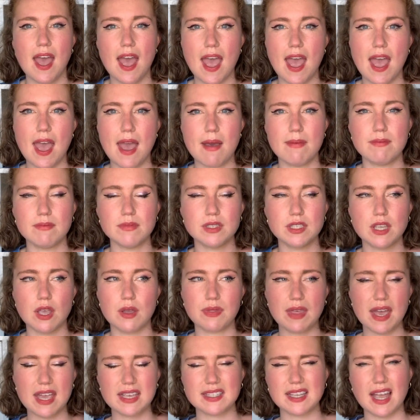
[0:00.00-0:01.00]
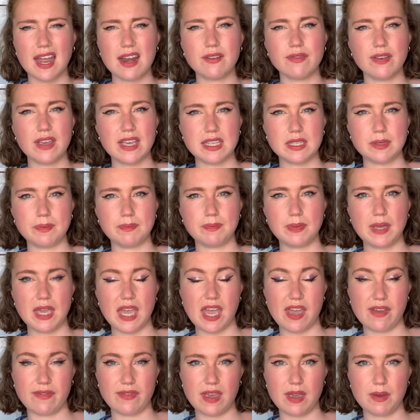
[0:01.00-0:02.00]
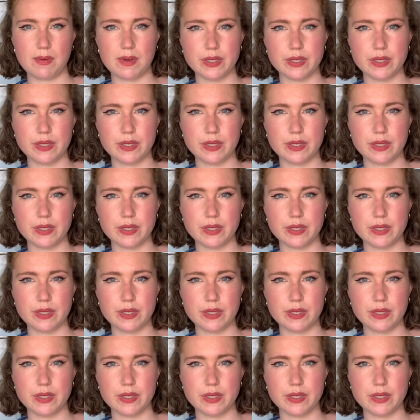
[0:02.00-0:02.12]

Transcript: So that's kind of his POV.